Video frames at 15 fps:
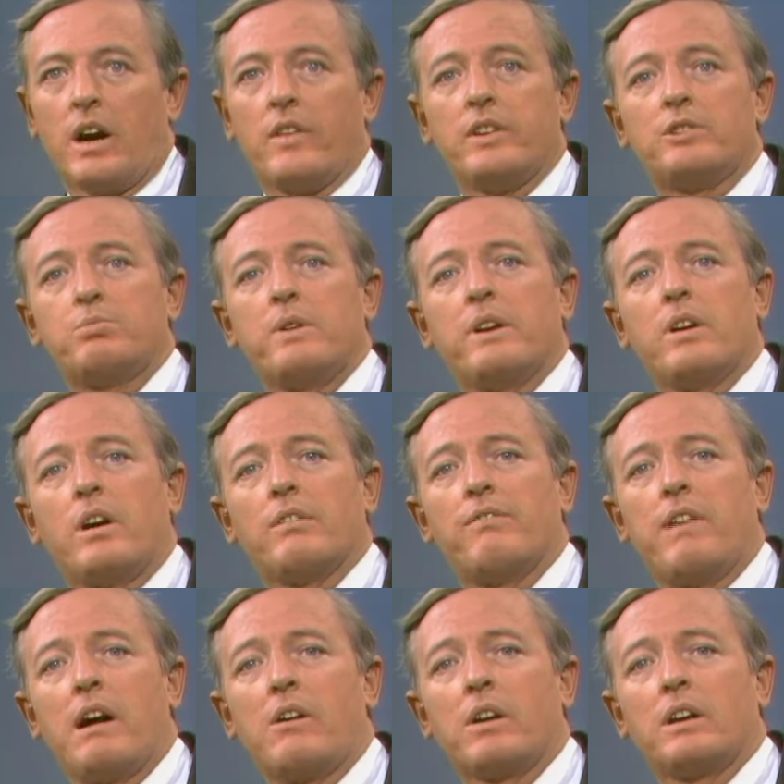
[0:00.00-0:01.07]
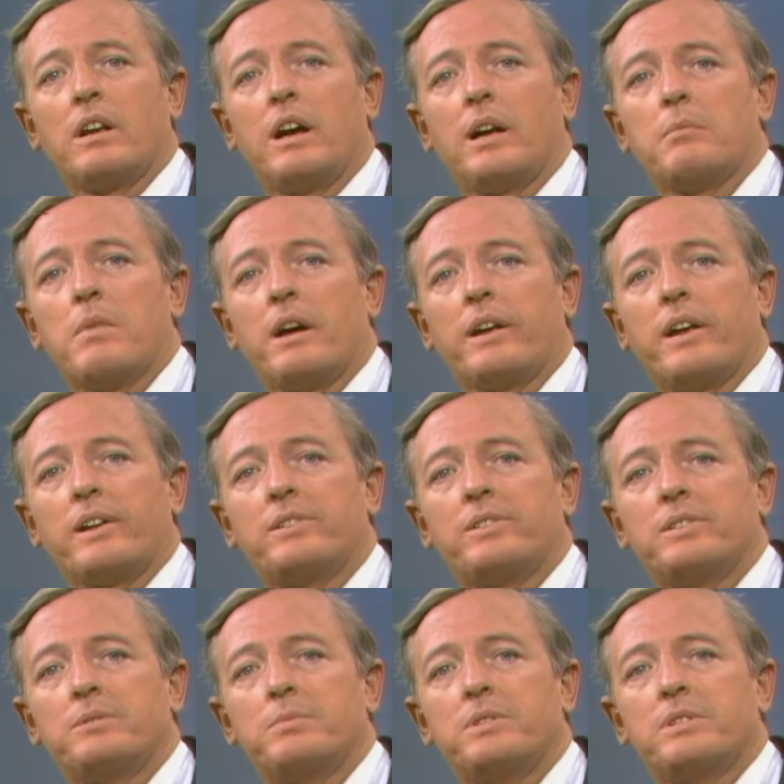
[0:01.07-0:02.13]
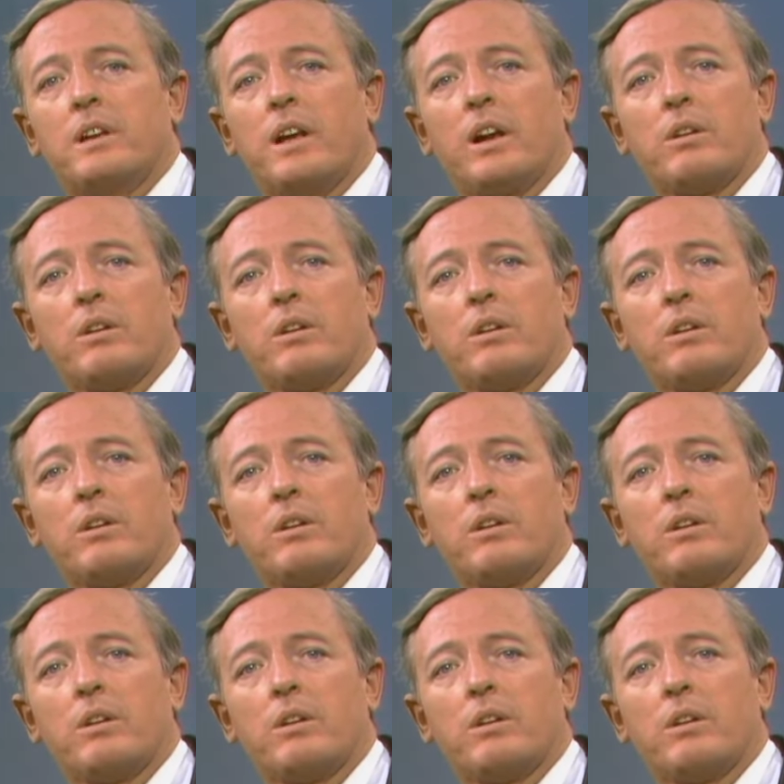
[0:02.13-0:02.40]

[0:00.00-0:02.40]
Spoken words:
This week on Firing Line, my guest is Mr.